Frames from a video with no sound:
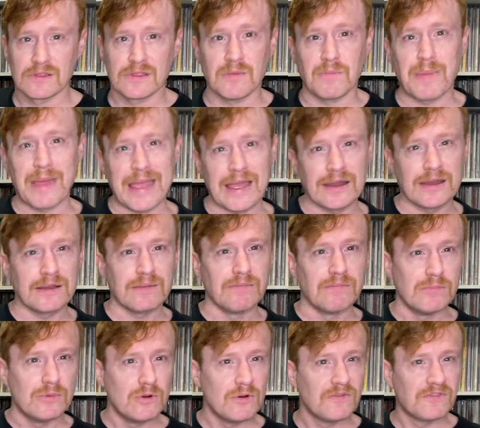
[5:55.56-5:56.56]
the band
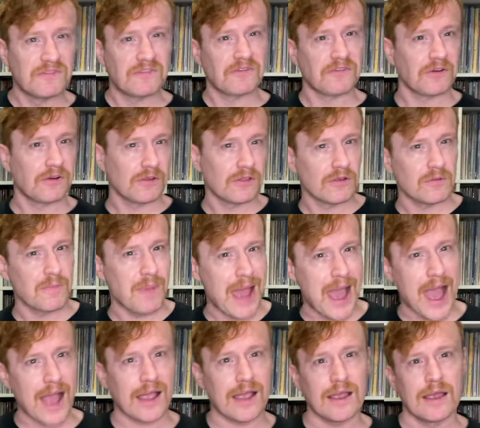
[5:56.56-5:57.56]
moved further
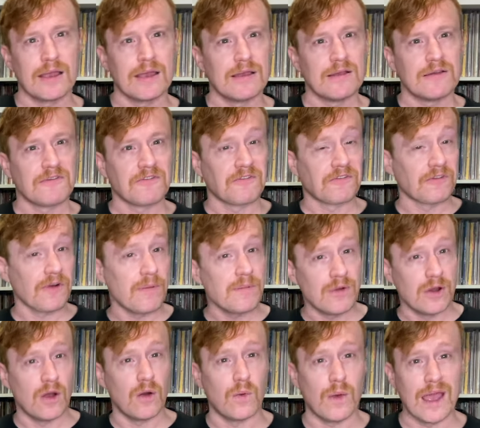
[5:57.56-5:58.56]
back
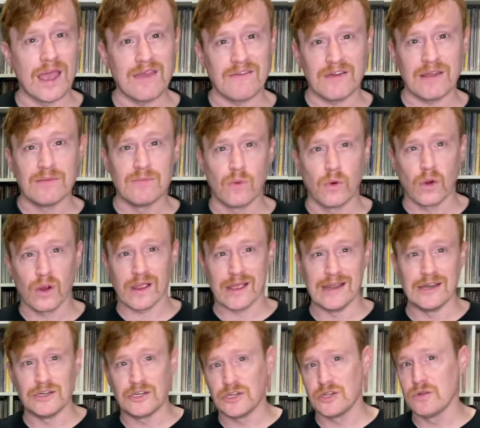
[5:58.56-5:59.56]
from no wave and more
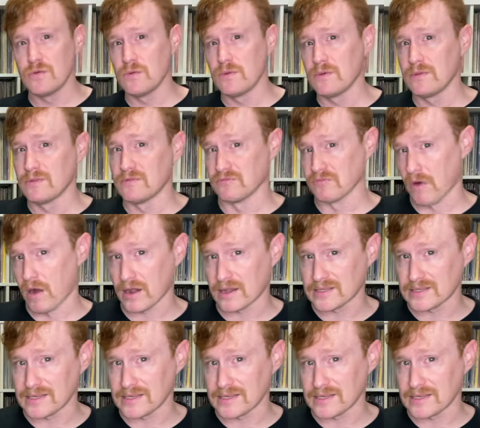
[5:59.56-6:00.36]
into rock